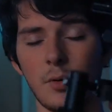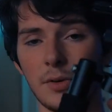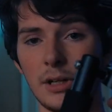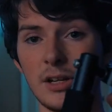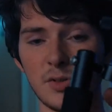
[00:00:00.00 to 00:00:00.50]
So what
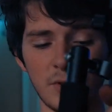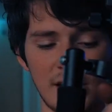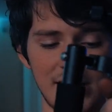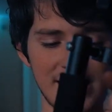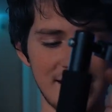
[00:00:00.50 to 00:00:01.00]
we're going to do is we're
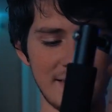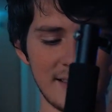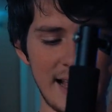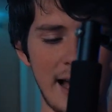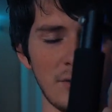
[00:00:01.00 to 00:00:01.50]
going to extend
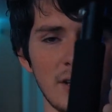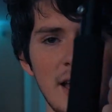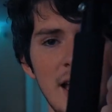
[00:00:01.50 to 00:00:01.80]
this out,